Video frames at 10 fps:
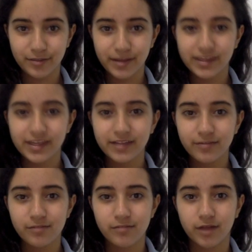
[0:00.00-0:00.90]
by the end of
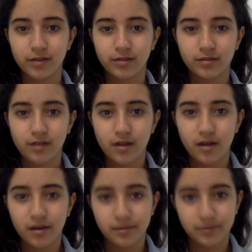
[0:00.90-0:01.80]
the month,
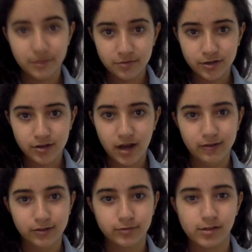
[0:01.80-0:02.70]
believe it or not, I
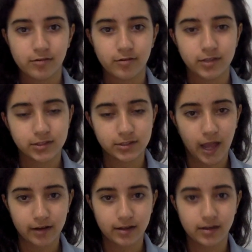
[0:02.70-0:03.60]
was feeling quite
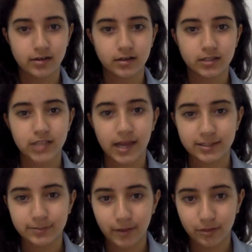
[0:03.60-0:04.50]
stagnated because I had
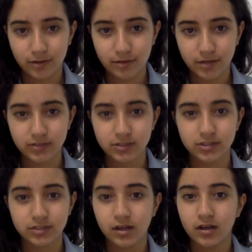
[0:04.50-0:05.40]
spent 3
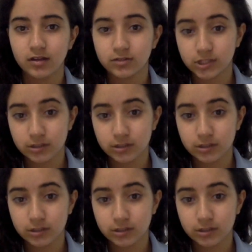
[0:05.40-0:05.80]
months just